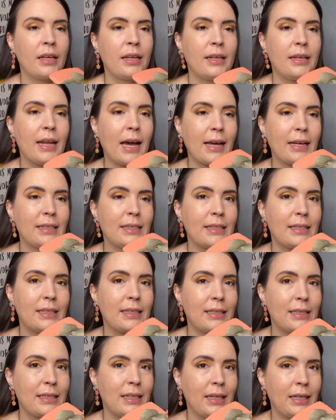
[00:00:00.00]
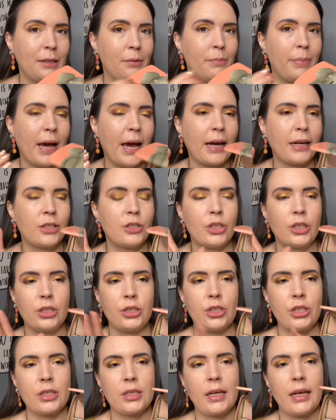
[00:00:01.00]
Nice tin packaging,
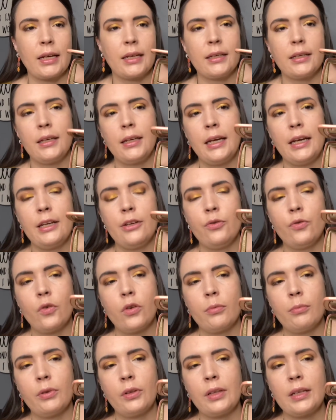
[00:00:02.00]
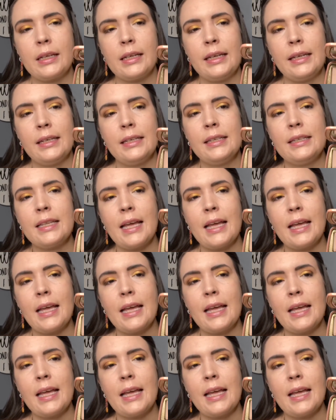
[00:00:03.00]
just like it normally is.